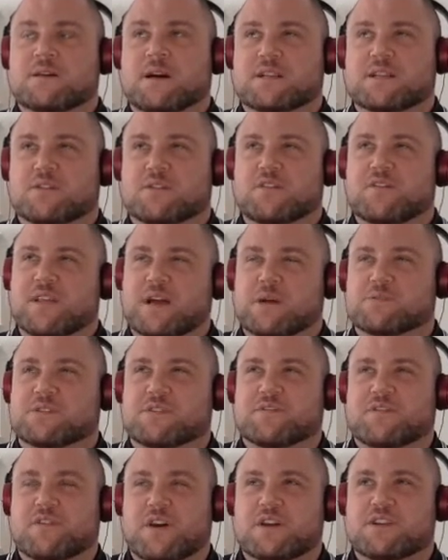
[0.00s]
I don't know if that was
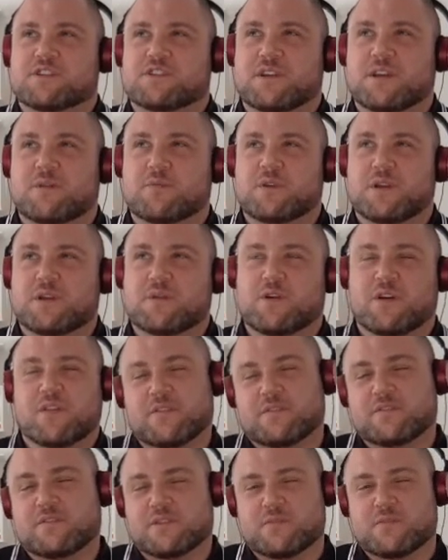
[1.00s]
the first year we
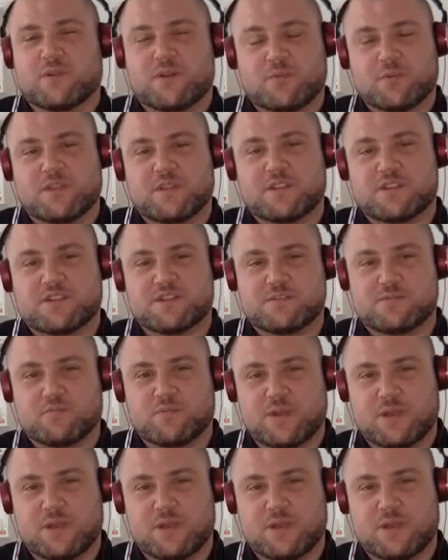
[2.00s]
won. Did we win this?